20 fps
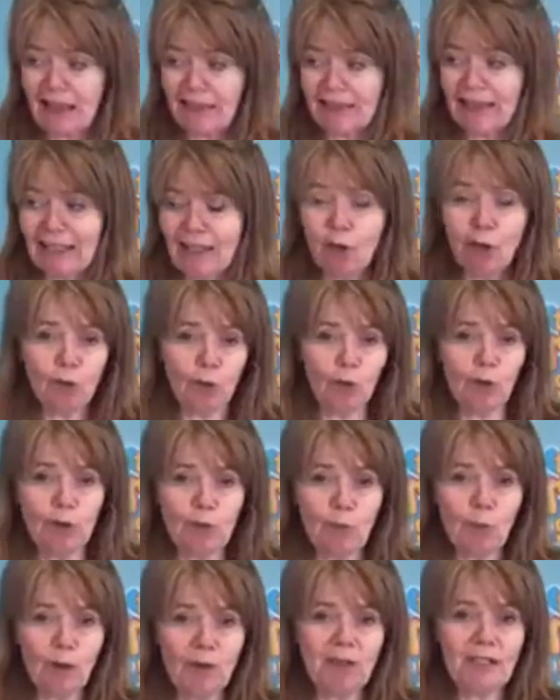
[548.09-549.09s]
They're not
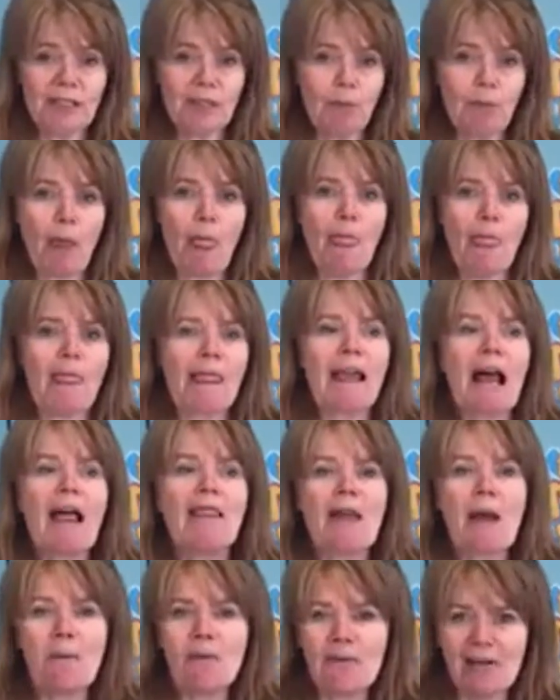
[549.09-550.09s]
all-in-ones, but
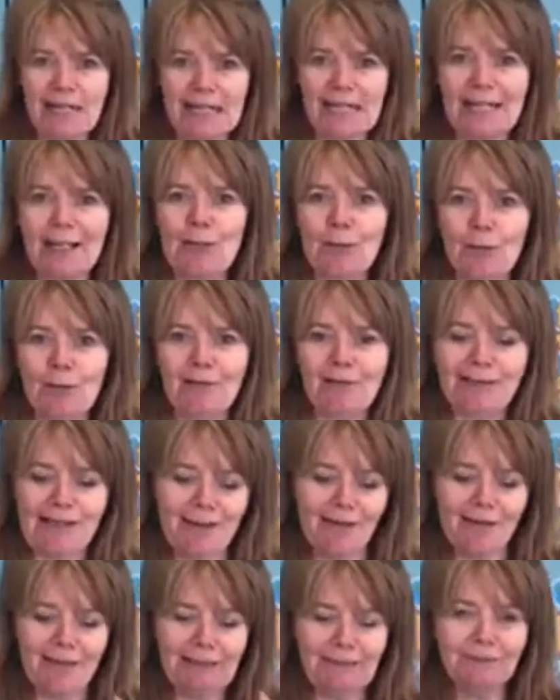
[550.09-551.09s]
they're pretty cool. So
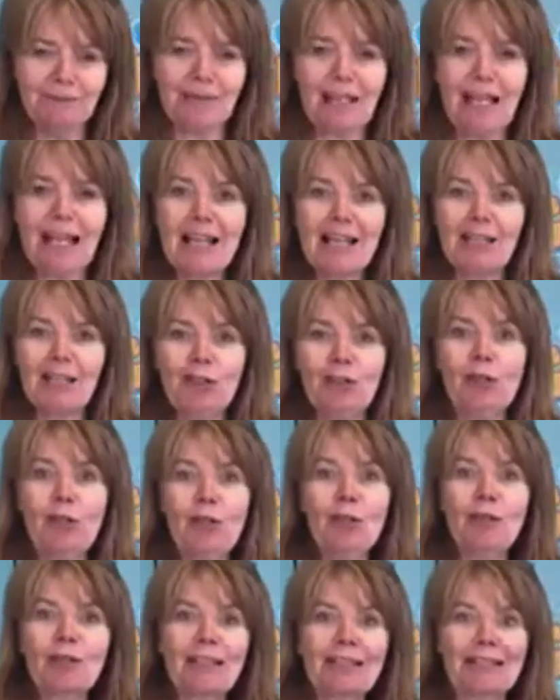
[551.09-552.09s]

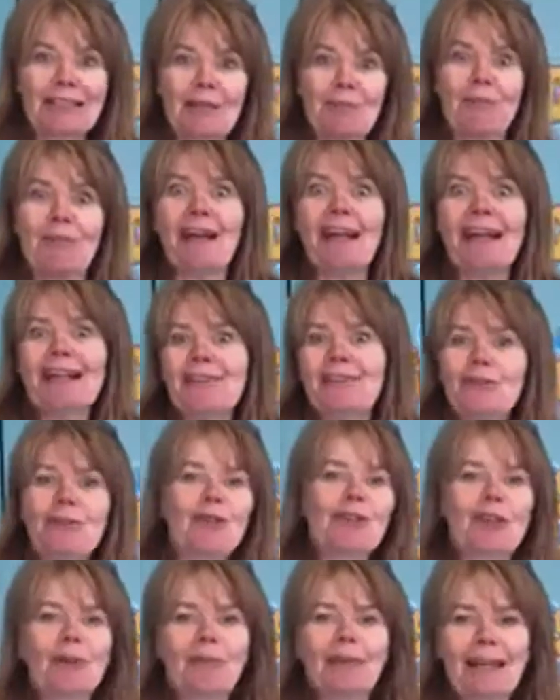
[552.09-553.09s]
new surprise
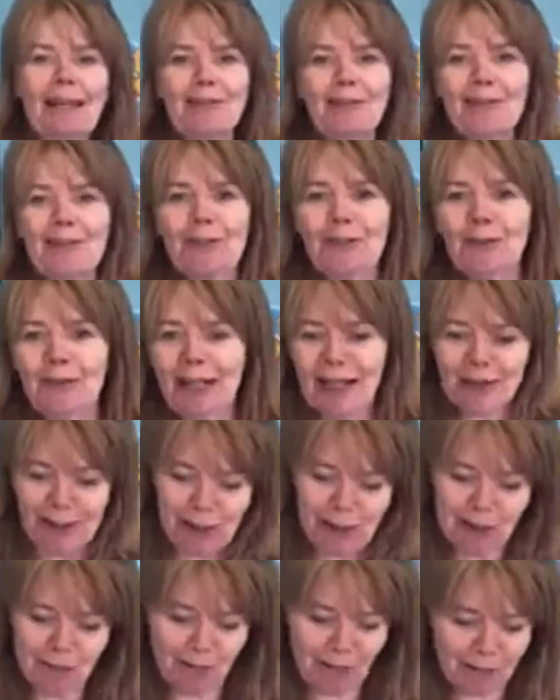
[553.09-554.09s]
news coming out soon, the
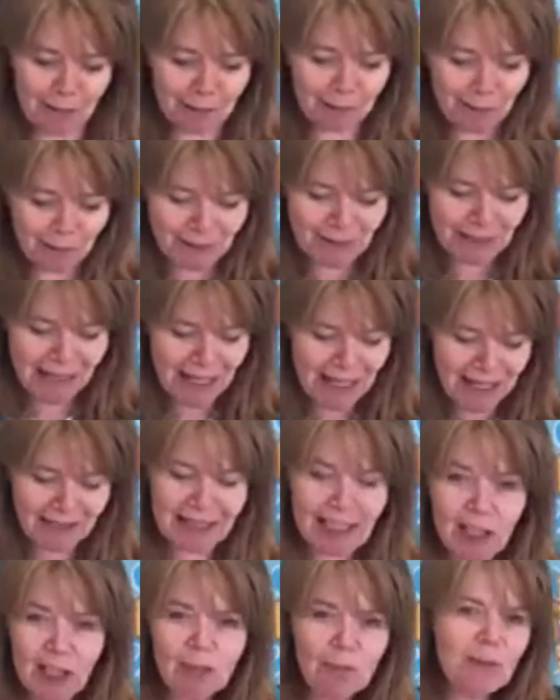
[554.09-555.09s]
new overalls. I
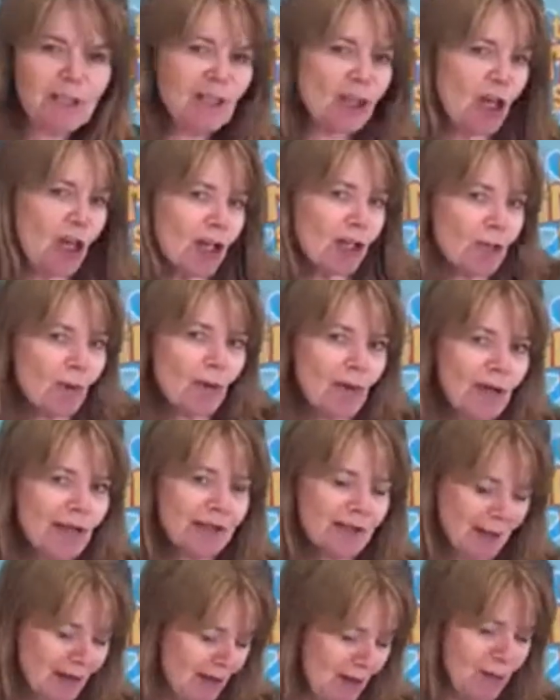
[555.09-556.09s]
think they're going to be
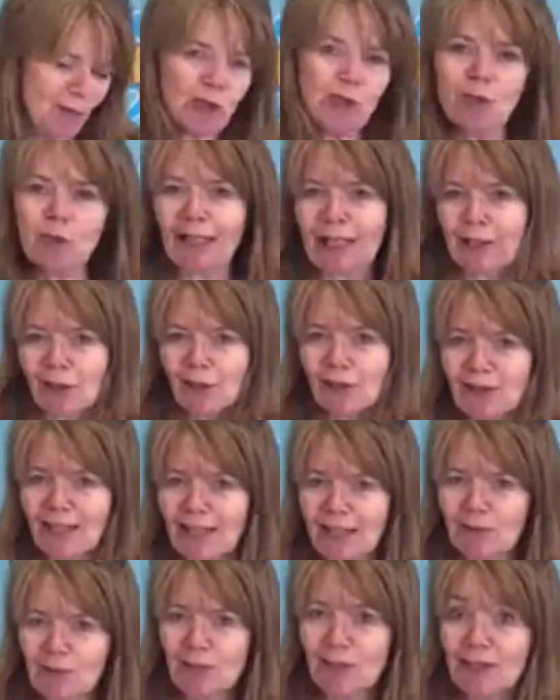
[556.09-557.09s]
turquoise. I do like our
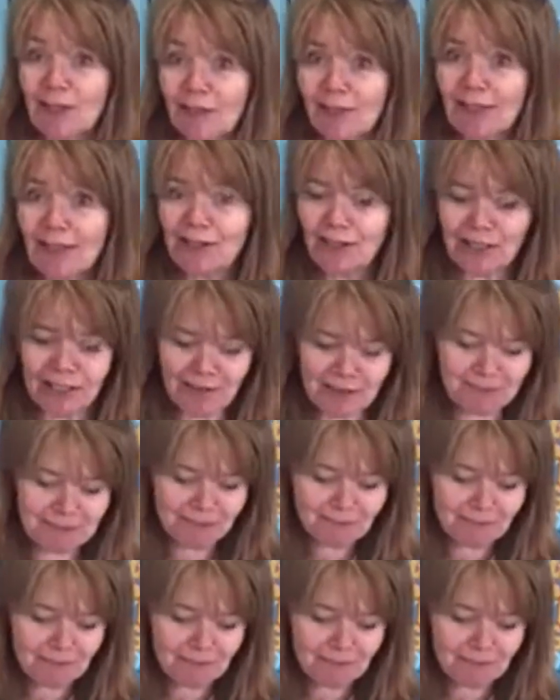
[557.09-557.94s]
turquoise in Creation Station.